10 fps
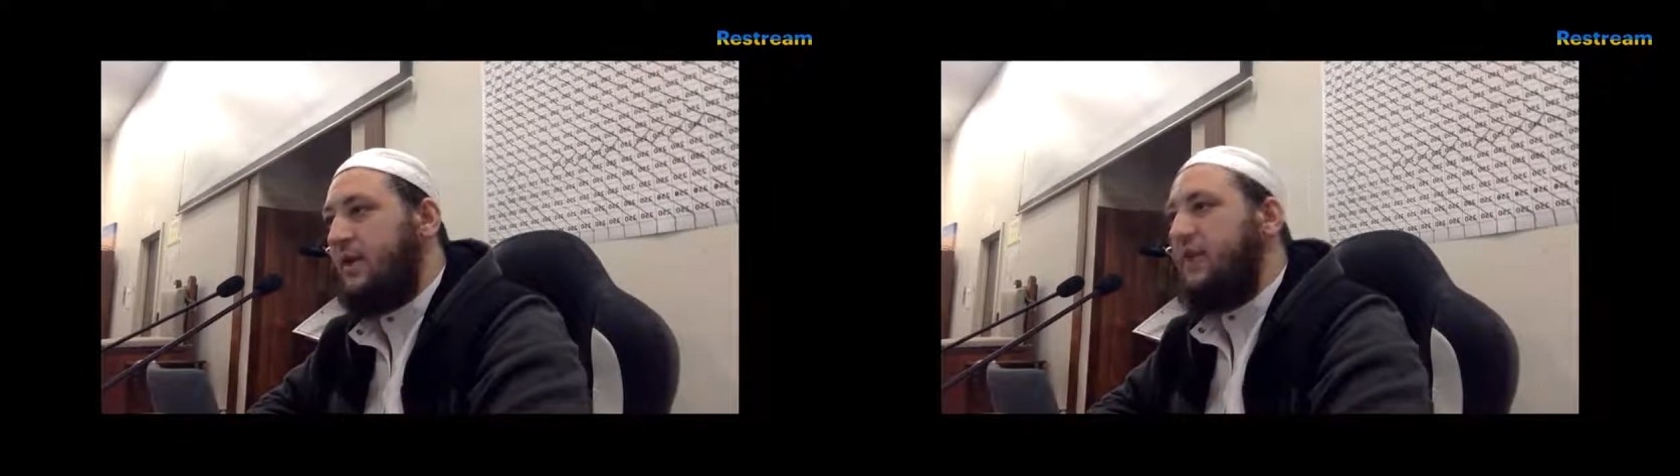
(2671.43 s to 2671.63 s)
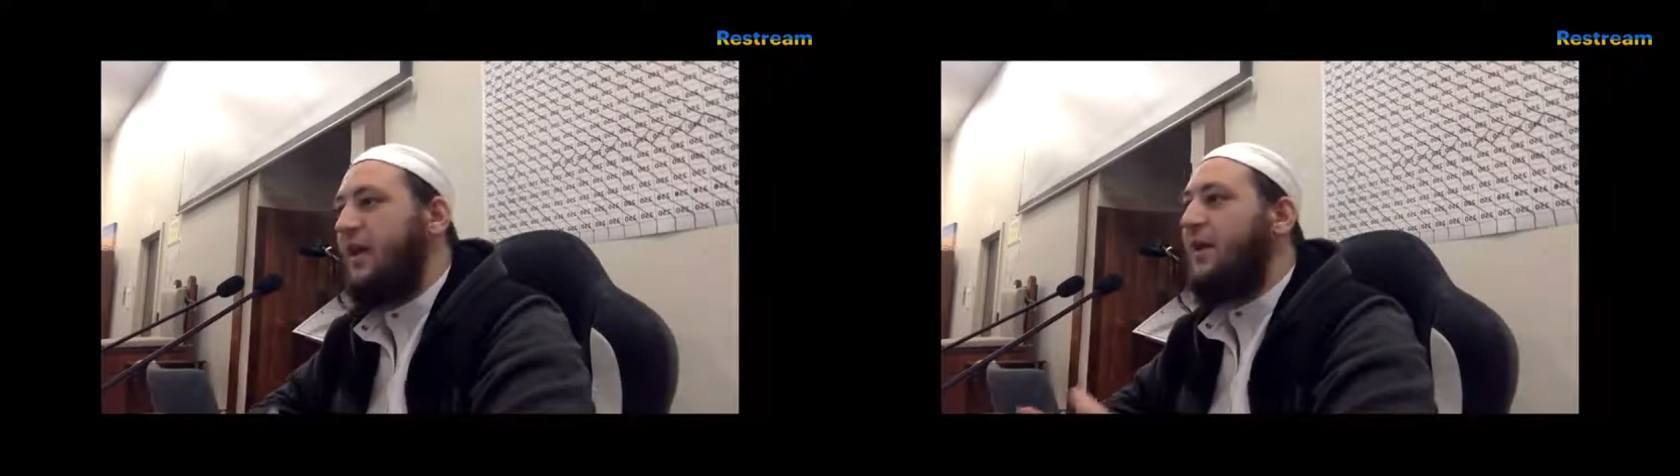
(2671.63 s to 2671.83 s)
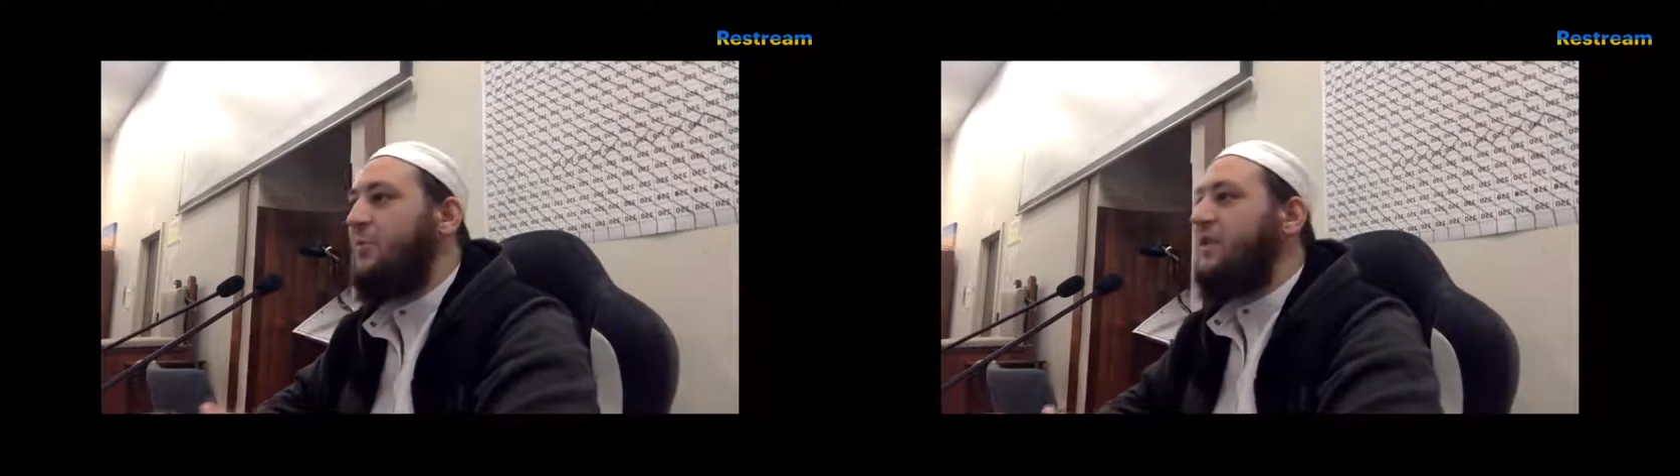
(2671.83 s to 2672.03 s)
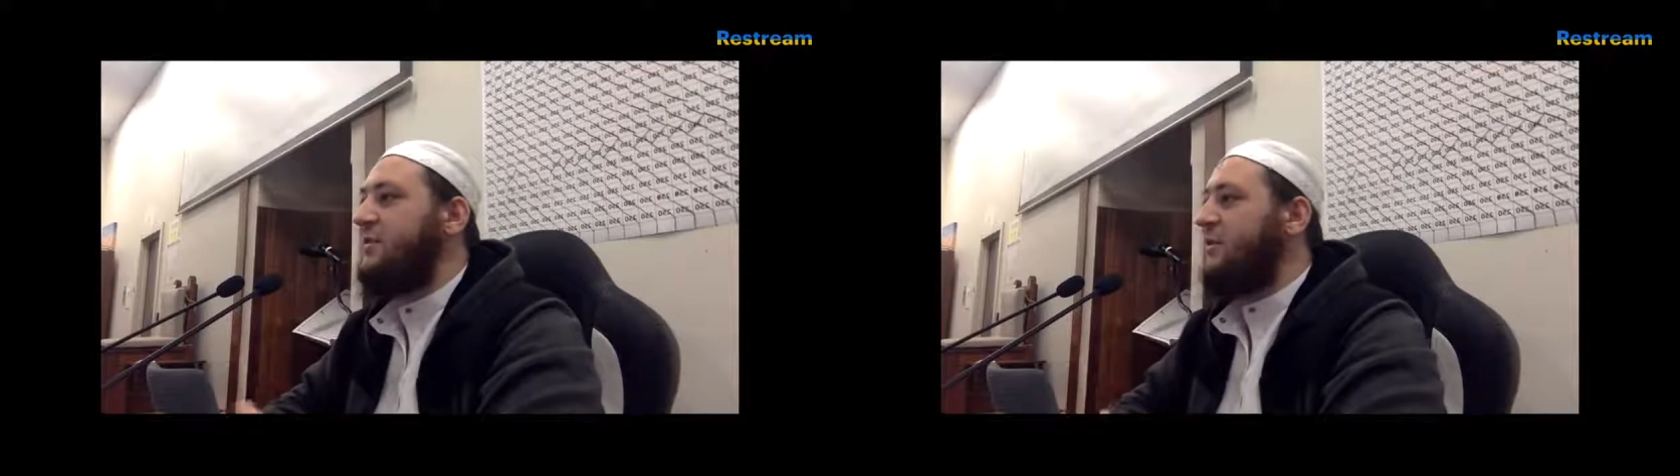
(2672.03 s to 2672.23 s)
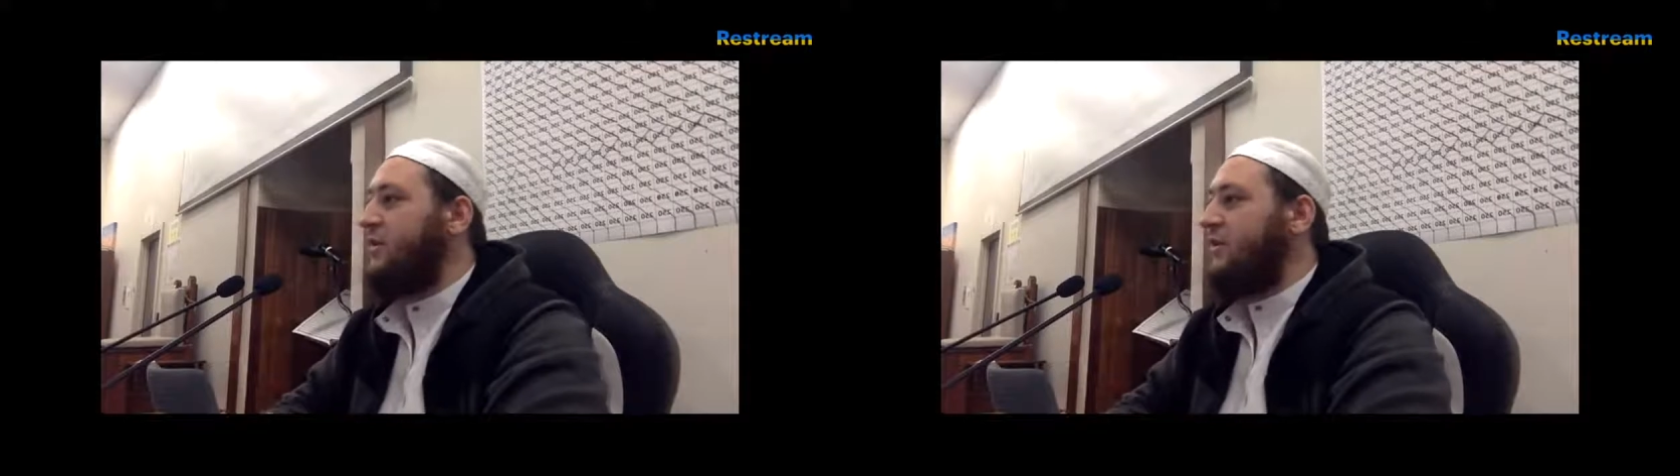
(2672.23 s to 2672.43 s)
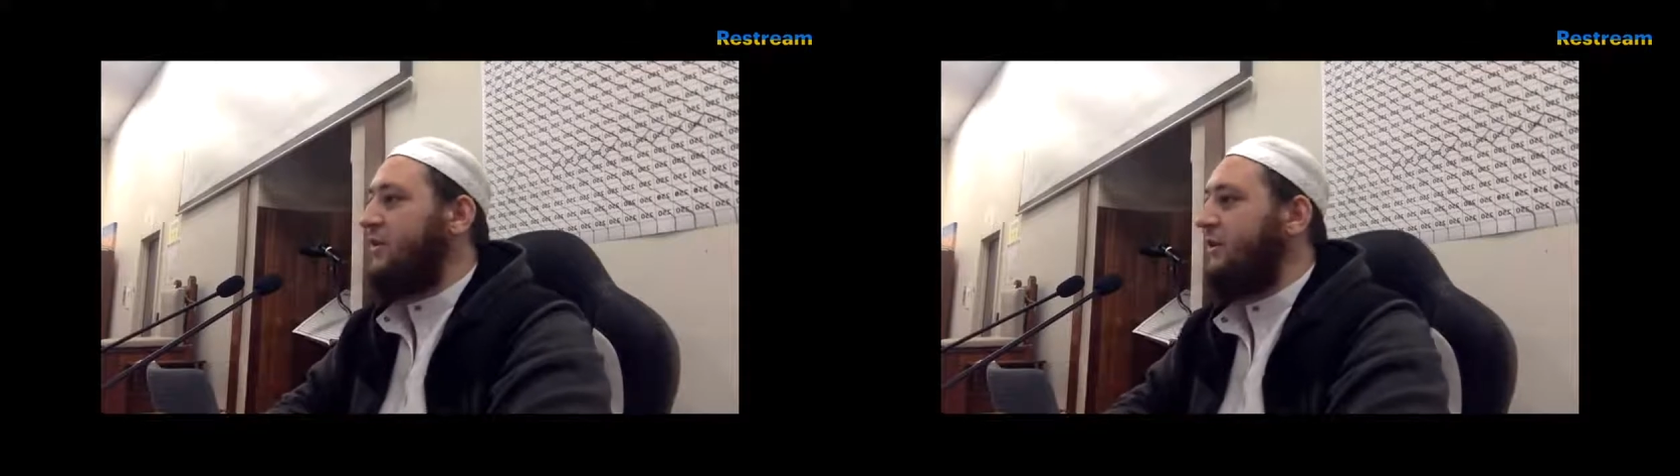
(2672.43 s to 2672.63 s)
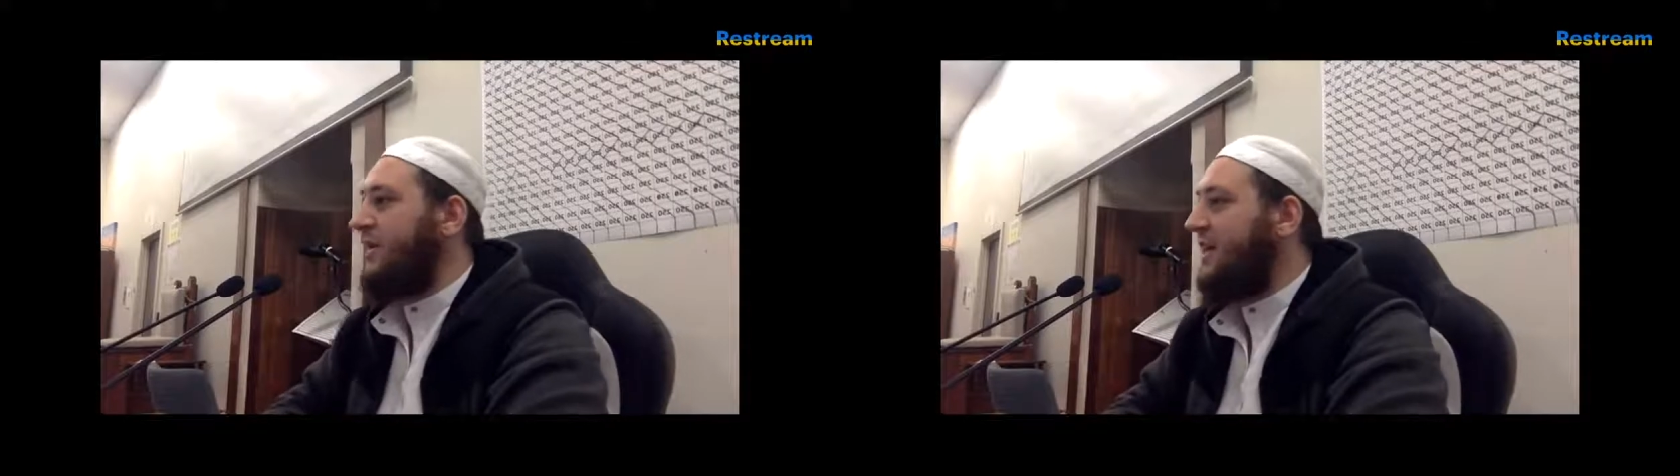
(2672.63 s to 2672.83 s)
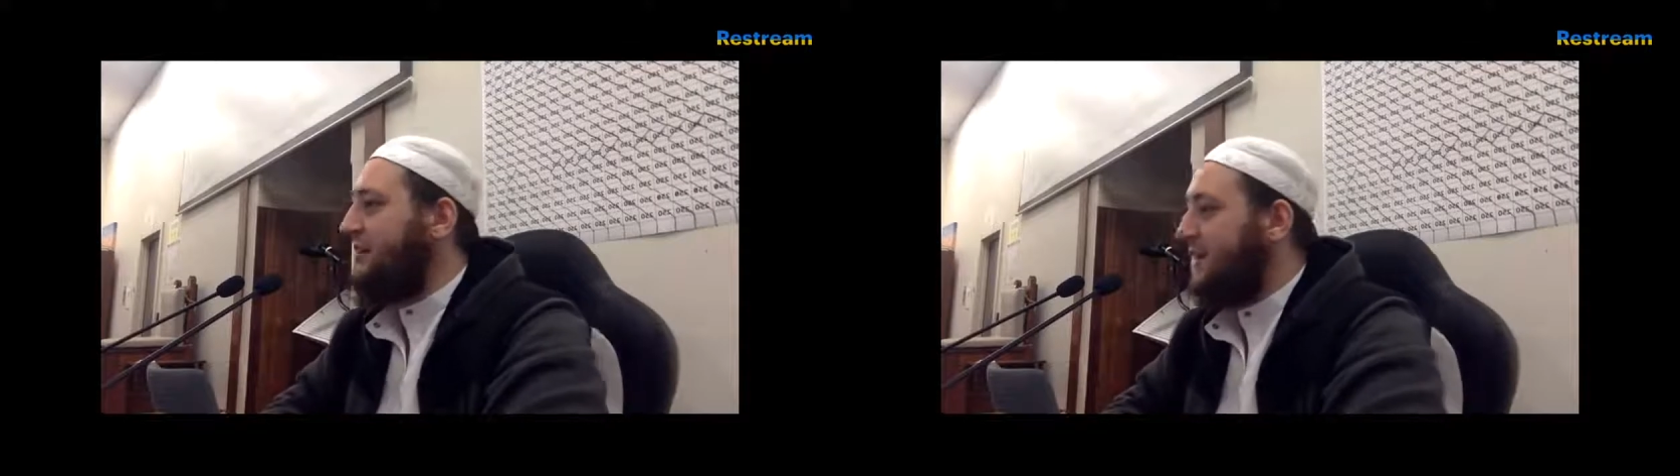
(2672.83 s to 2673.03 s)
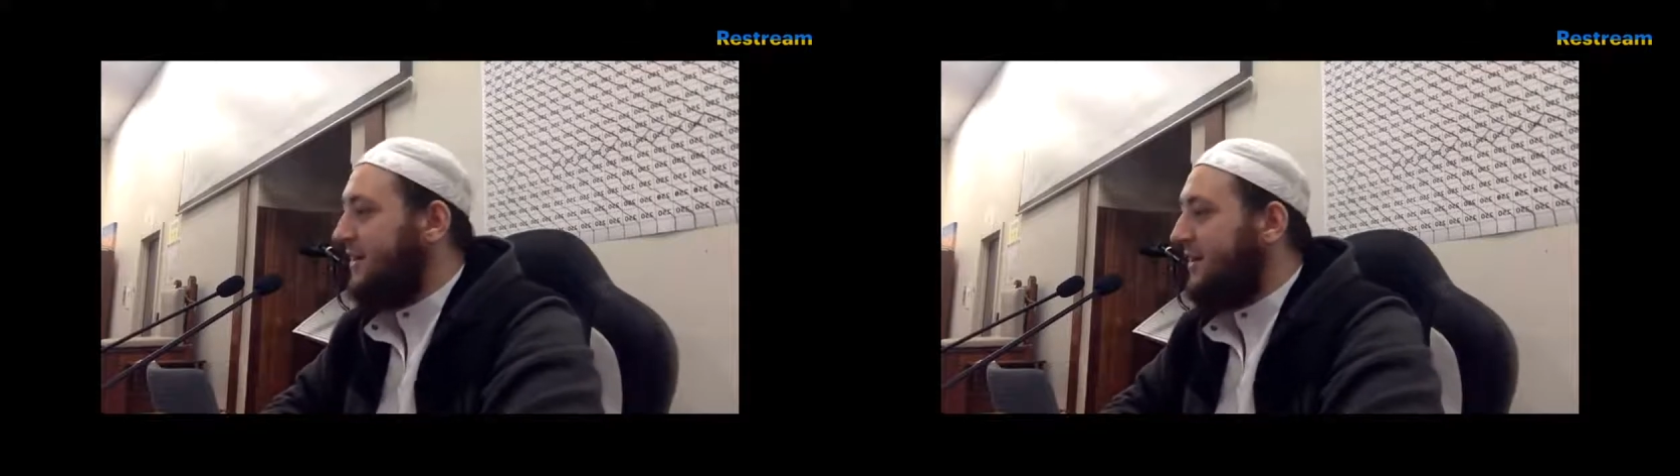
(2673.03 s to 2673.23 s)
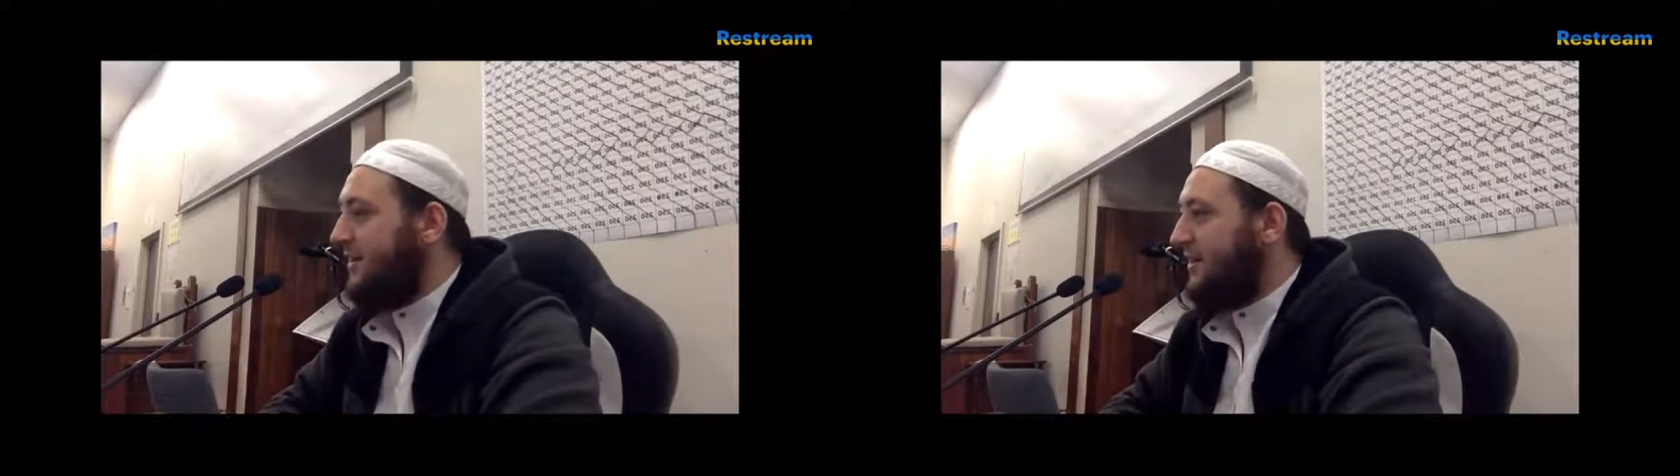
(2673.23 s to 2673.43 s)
And then Allah brings him on Yawm al-Qiyamah.